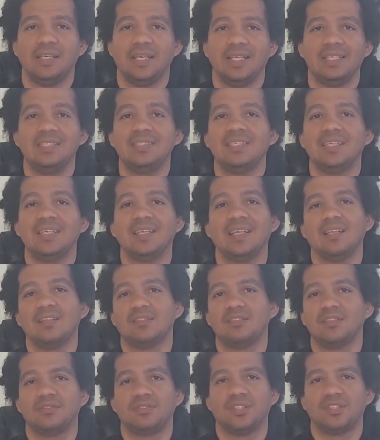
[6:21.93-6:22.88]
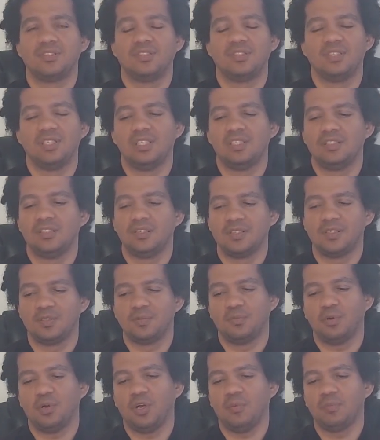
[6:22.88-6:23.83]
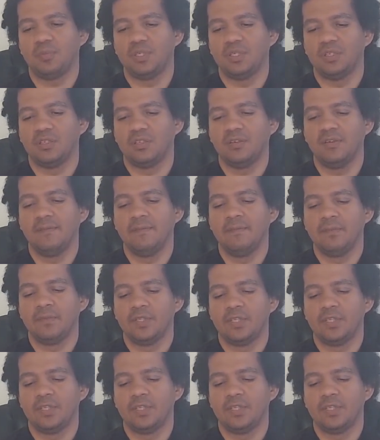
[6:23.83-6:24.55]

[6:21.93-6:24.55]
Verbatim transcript: anything else of such a nature is popular